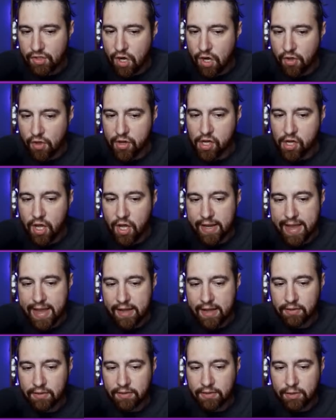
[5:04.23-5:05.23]
the clock out
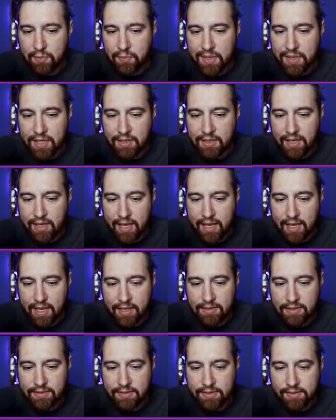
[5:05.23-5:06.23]
a little bit
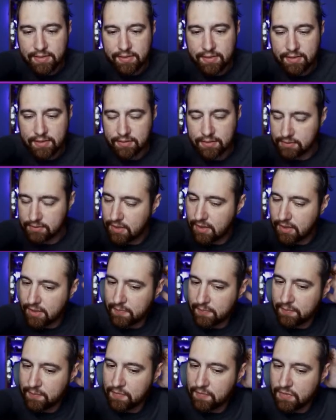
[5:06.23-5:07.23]
and
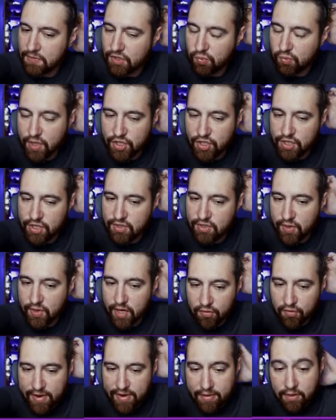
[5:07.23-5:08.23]
switch into our
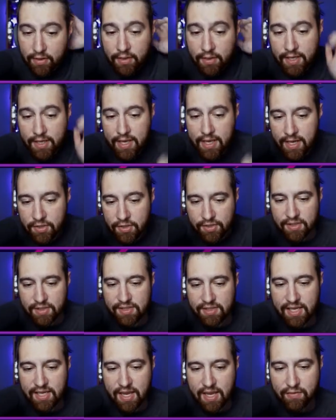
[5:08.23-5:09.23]
Groudon again just to
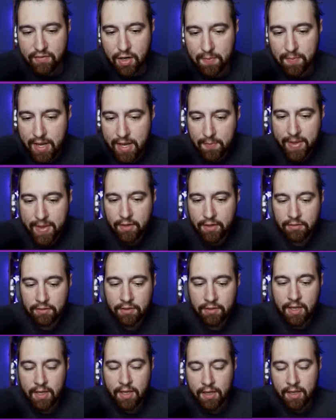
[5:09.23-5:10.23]
save our Melmetal,
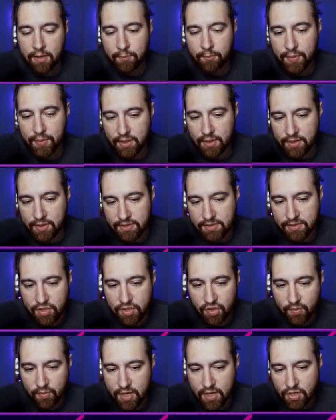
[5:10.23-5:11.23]
But in this
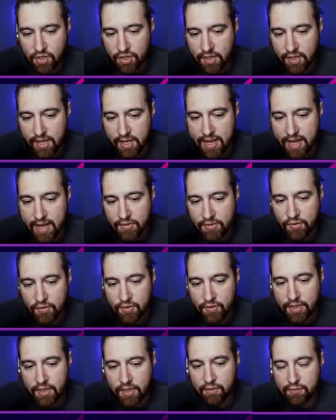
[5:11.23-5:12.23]
situation, they got to
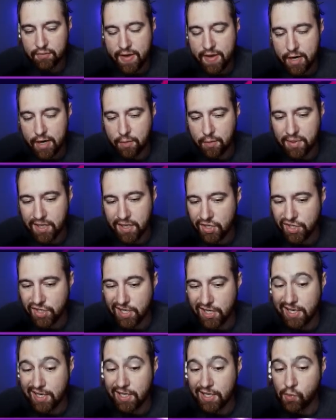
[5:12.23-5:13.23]
another Fire Punch, and
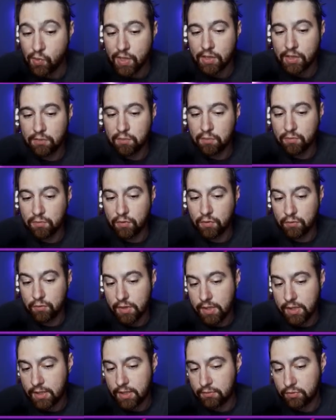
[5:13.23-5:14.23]
I didn't want
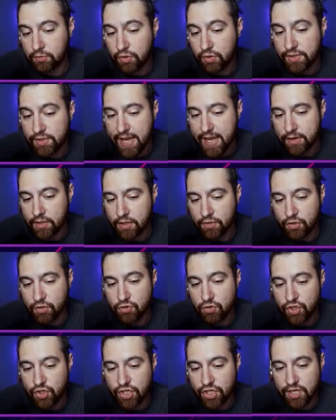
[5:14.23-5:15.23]
to lose out on 2
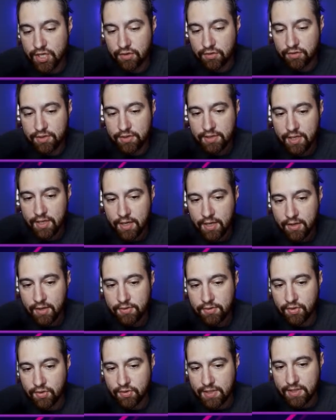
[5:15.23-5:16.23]
shields.
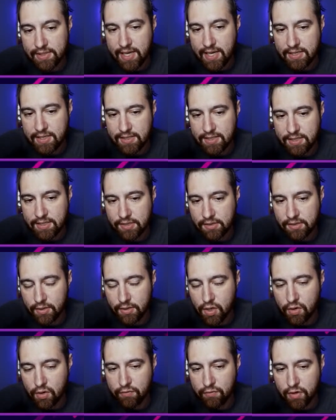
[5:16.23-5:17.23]
So in this case, I just let
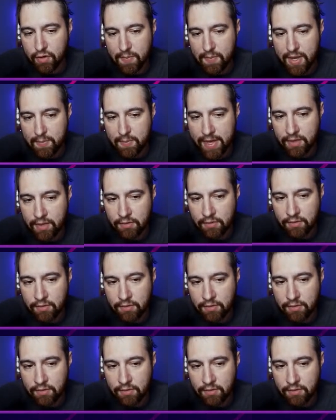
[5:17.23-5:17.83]
go of our Melmetal,